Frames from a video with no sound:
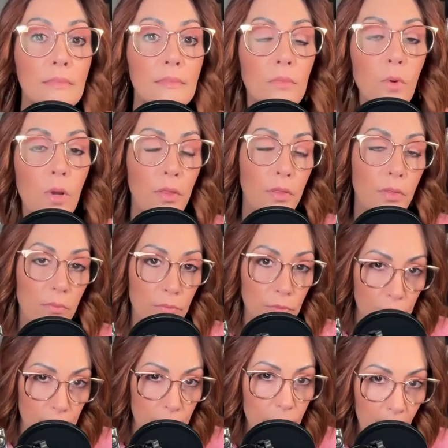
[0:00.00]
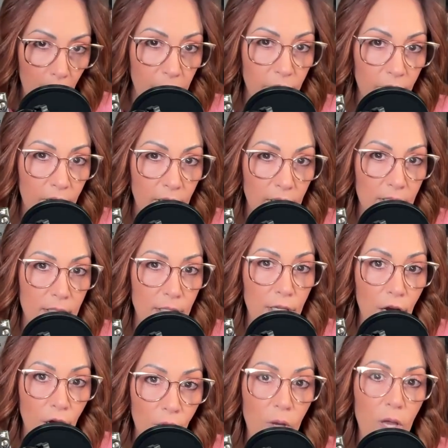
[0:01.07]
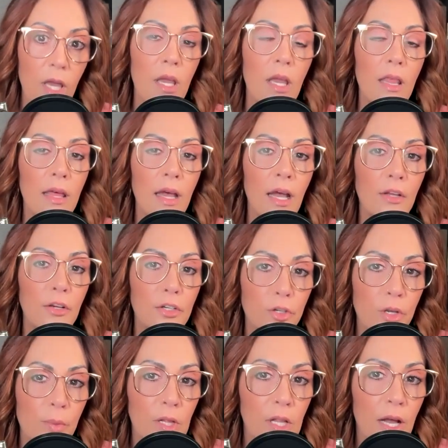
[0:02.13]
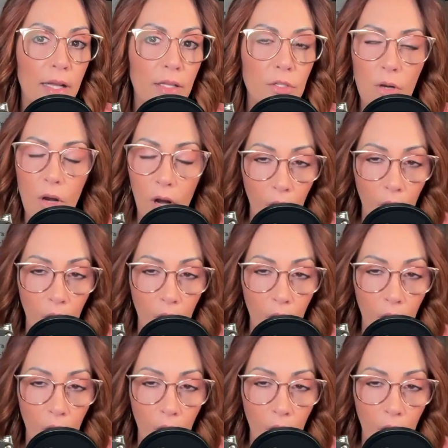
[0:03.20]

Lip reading: with true confidence, knowing that your dream clients are